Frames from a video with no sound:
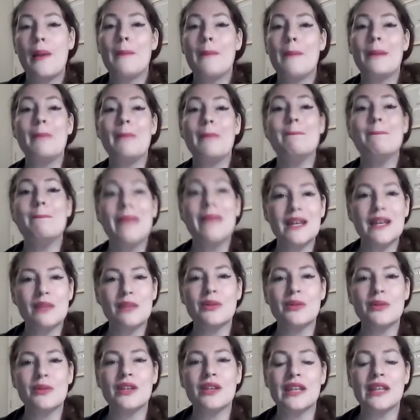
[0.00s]
But
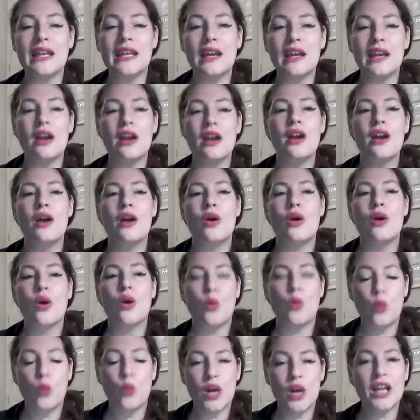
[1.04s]
minimally,
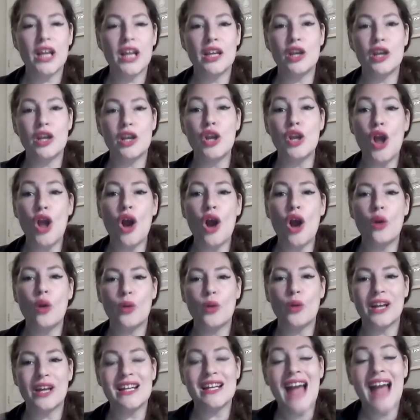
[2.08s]
we're going to know,
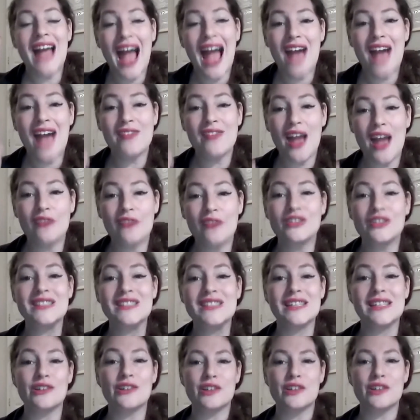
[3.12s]
we're going to have every
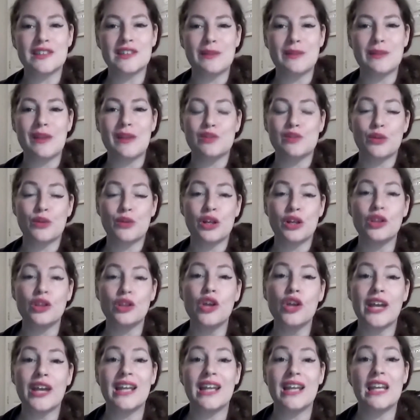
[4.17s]
single expense. We're going to
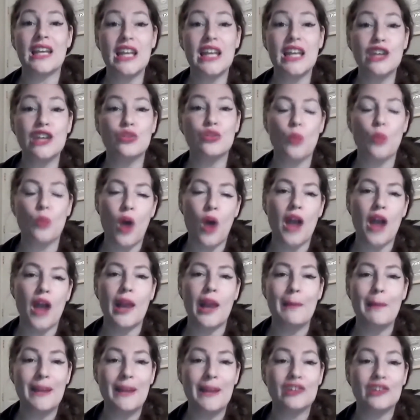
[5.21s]
look at each one
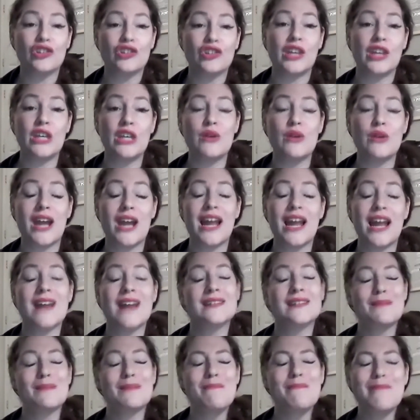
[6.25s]
and make sure that you get
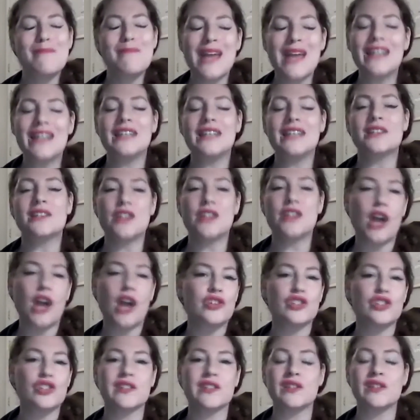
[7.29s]
as many
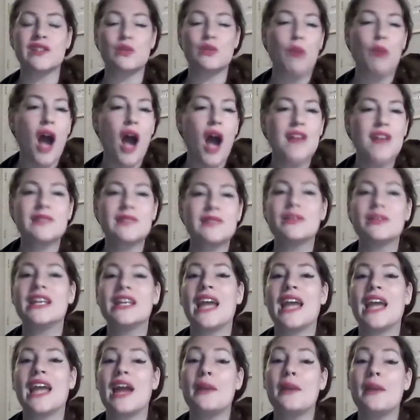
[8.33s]
deductions as you possibly
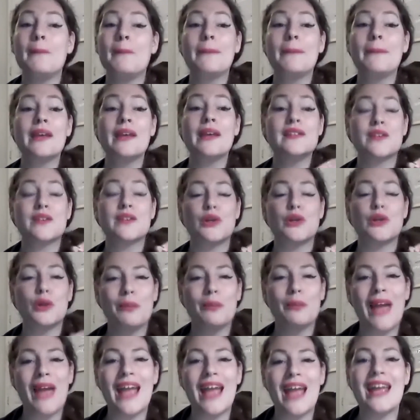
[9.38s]
can so you're
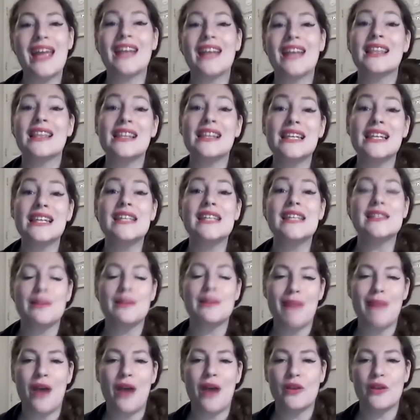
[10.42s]
paying the least
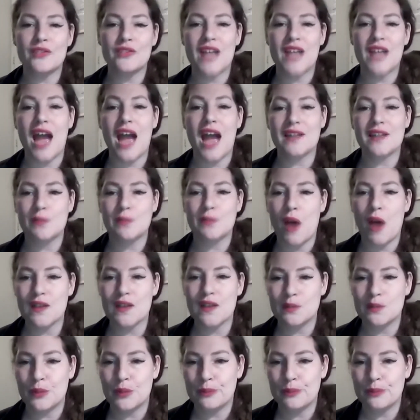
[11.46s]
amount of tax
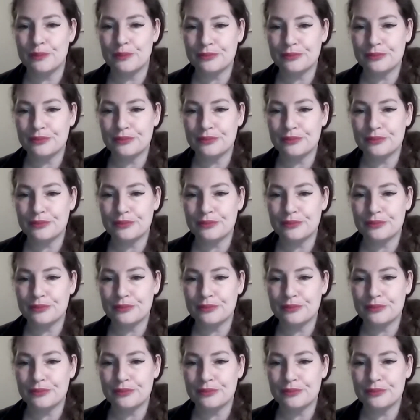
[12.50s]
possible.